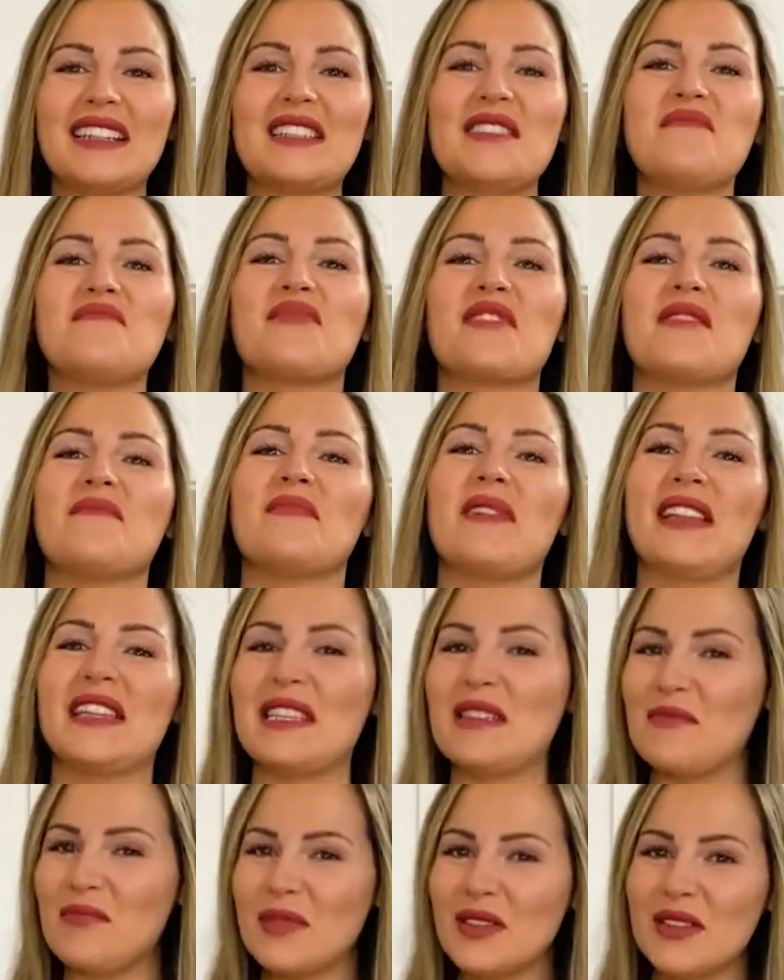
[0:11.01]
to Brit,
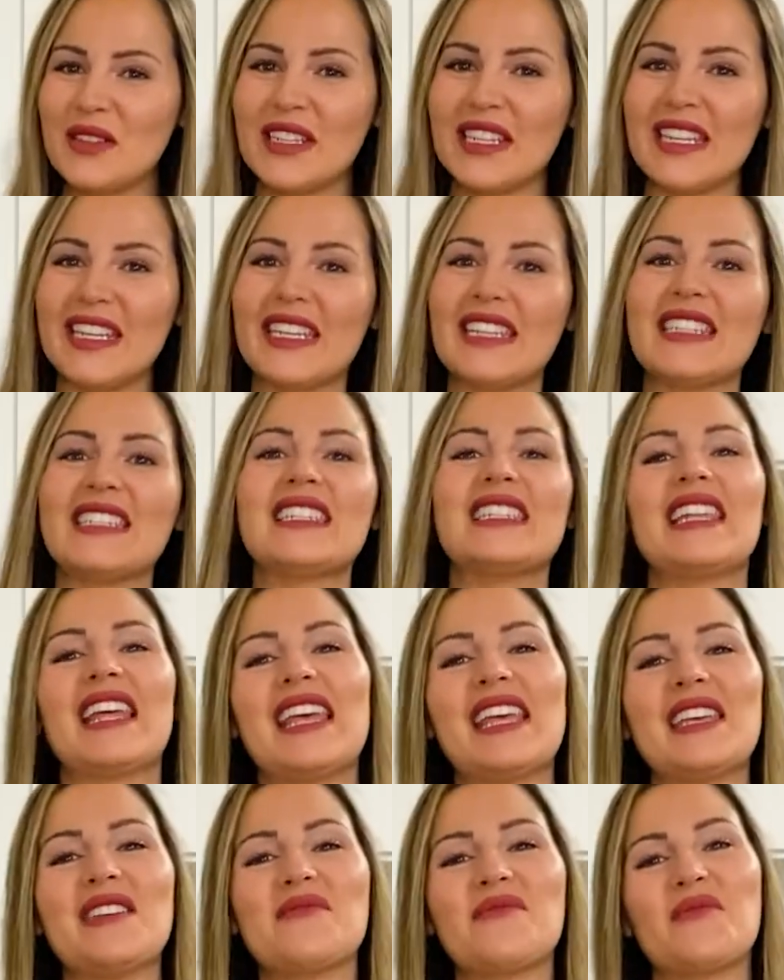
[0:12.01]
Beni, Beauty.
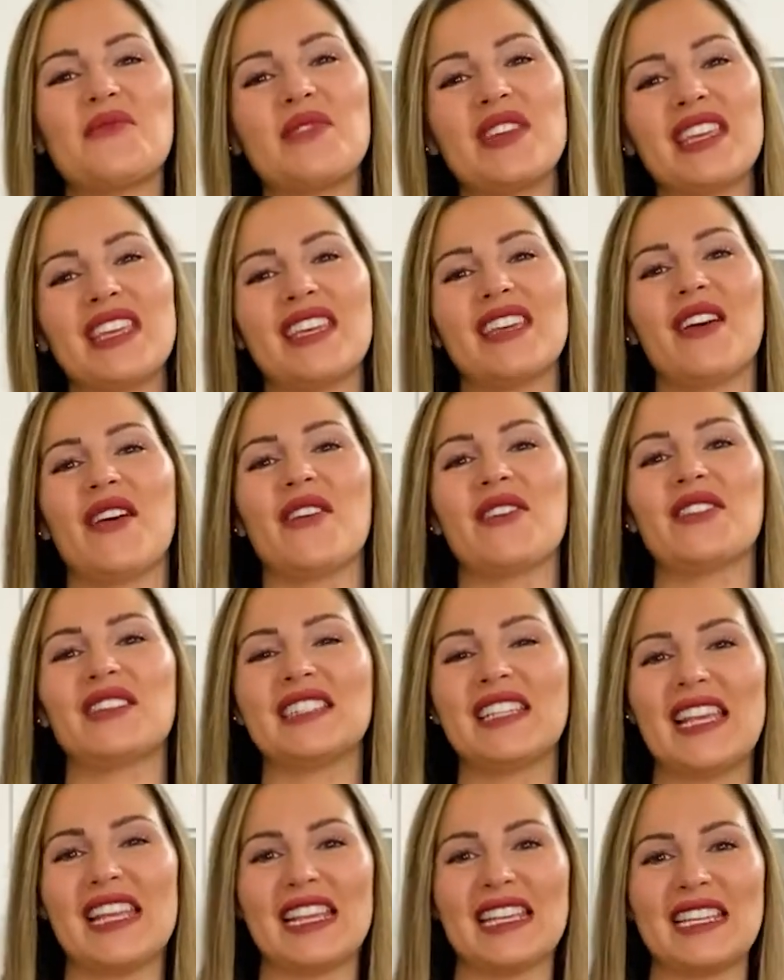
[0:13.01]
Today we are
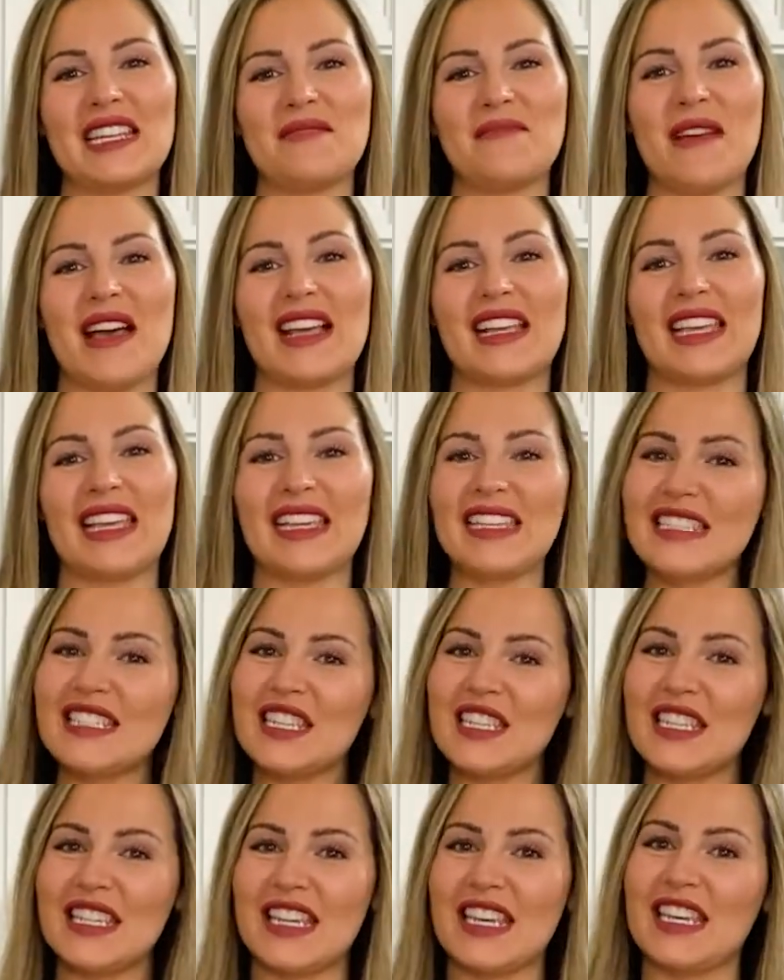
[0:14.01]
taking it back into
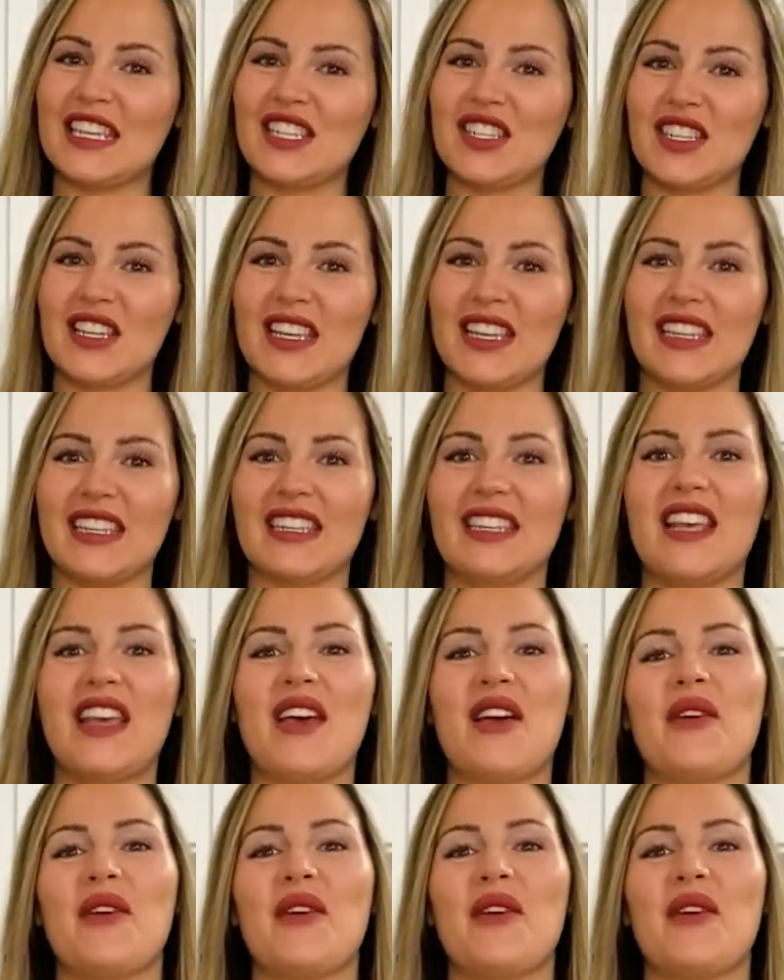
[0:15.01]
the kitchen.